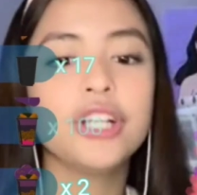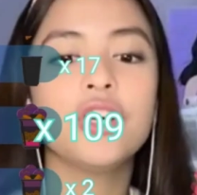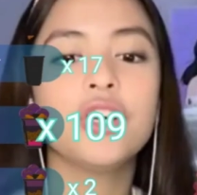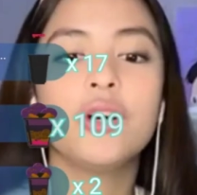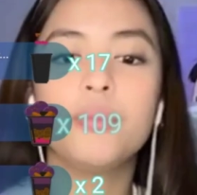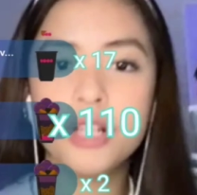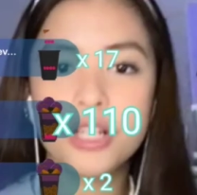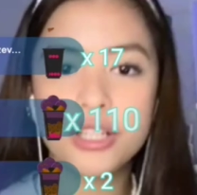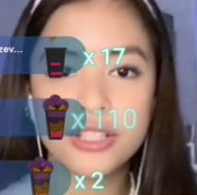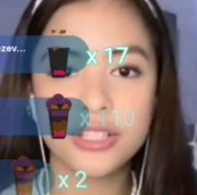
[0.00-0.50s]

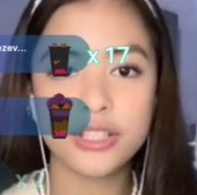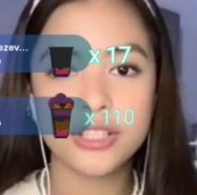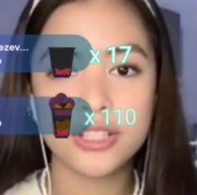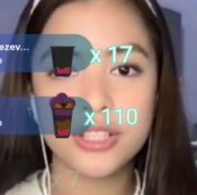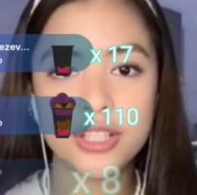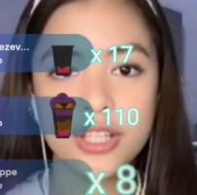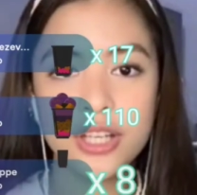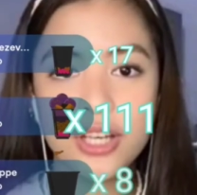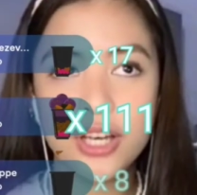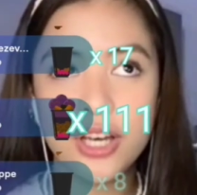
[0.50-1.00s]

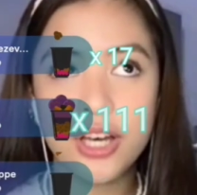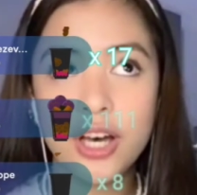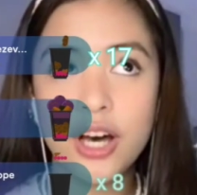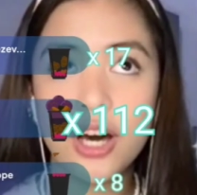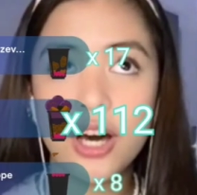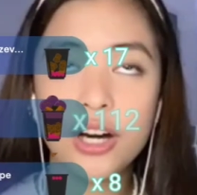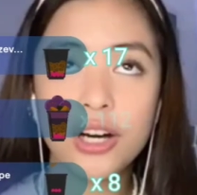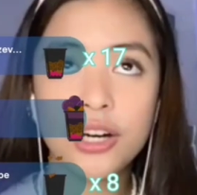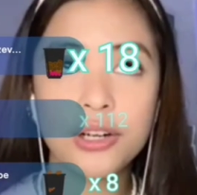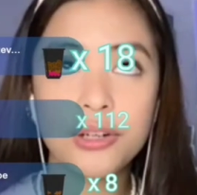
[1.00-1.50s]

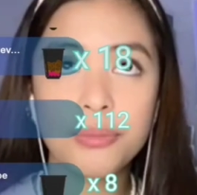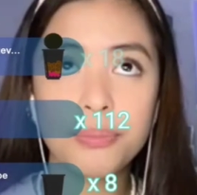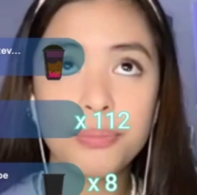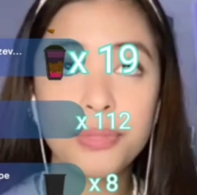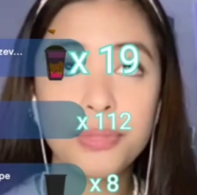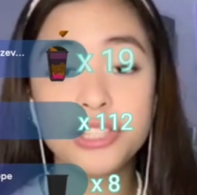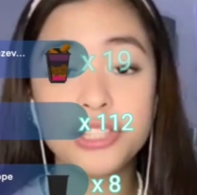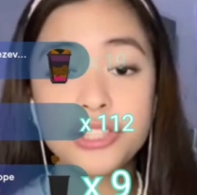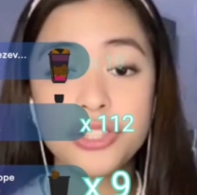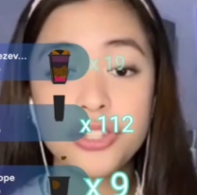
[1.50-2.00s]

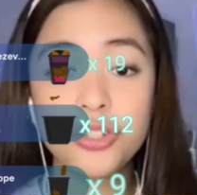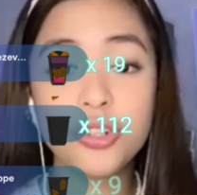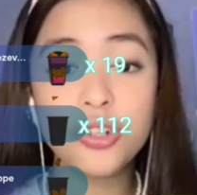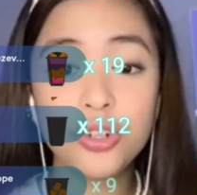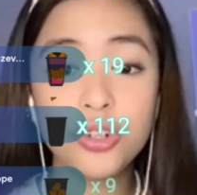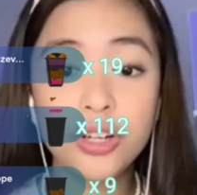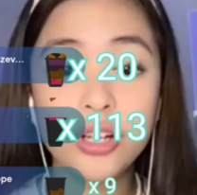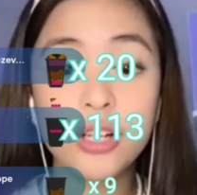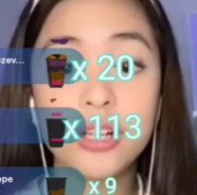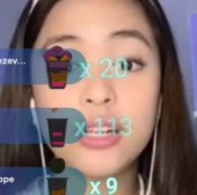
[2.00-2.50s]
plus
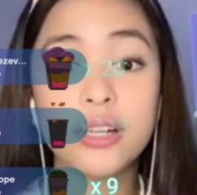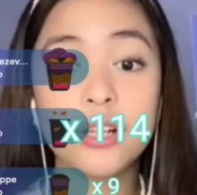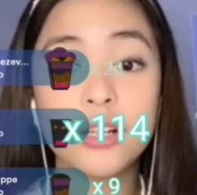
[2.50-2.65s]
yung